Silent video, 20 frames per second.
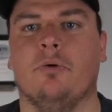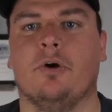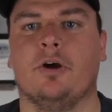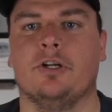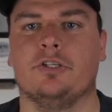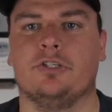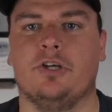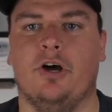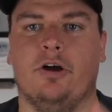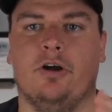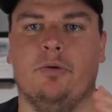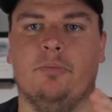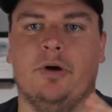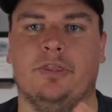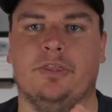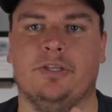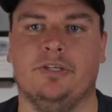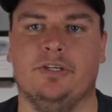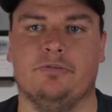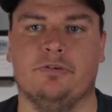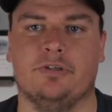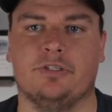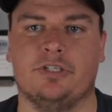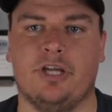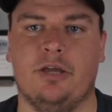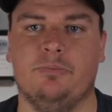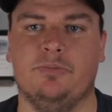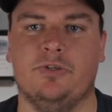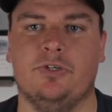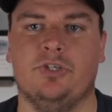We're going to talk about the different
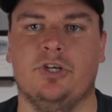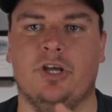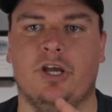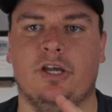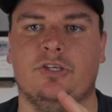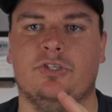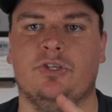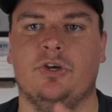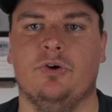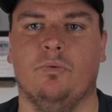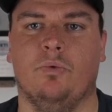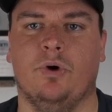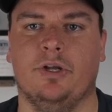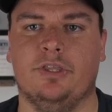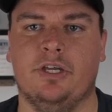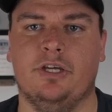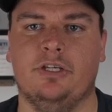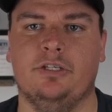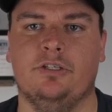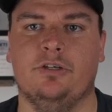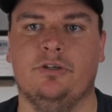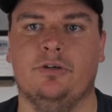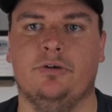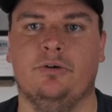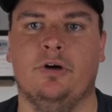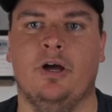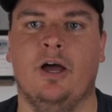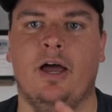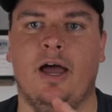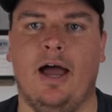types of jigs, what they
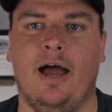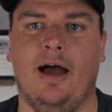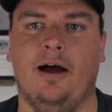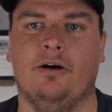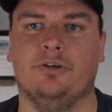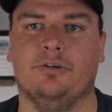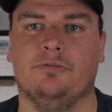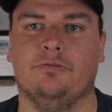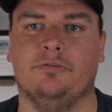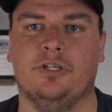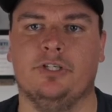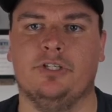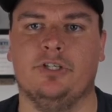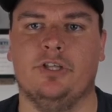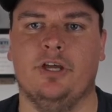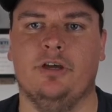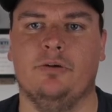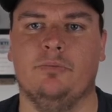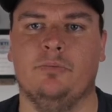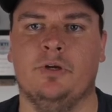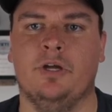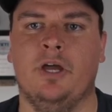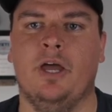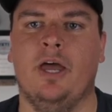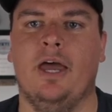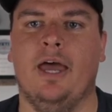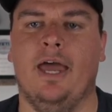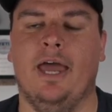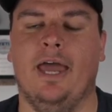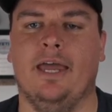do, how to fish them,
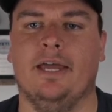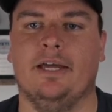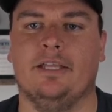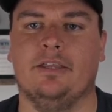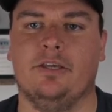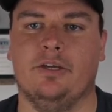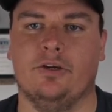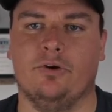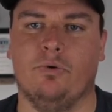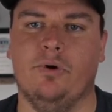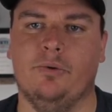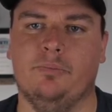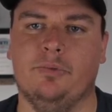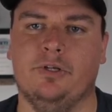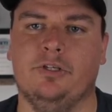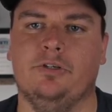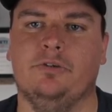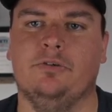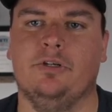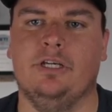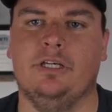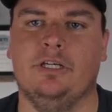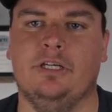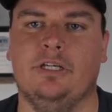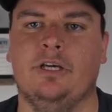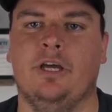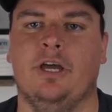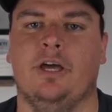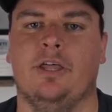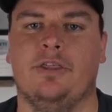and the equipment you need.